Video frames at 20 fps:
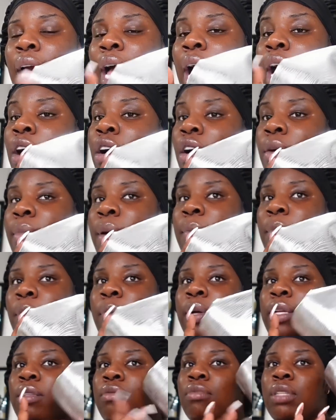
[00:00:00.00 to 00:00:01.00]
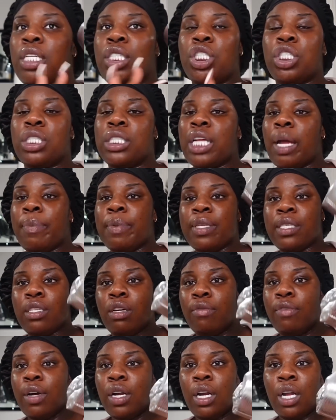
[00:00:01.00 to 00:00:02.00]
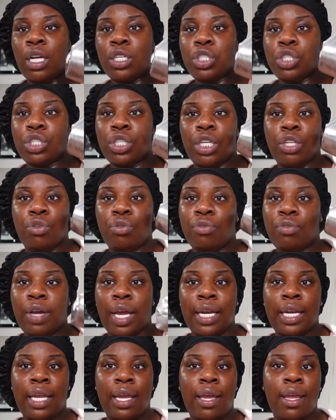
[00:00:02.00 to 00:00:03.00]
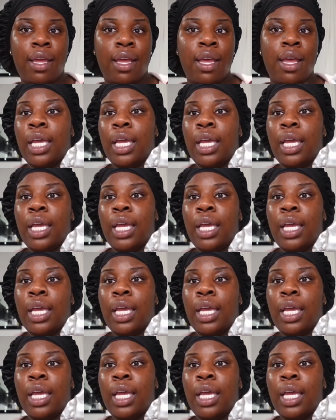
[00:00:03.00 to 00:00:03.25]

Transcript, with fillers: I can't remember, but literally just type in silver clutch and you'll find it.